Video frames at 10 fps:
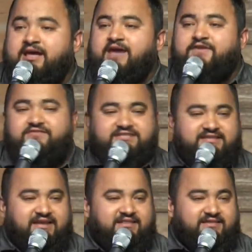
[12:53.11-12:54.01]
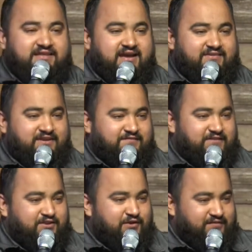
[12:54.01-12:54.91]
Have you ever seen that
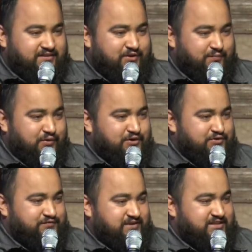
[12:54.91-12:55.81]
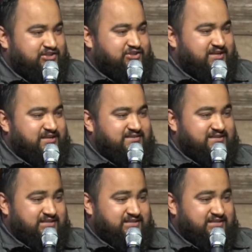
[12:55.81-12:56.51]
video of the little boy who's feeding the chickens,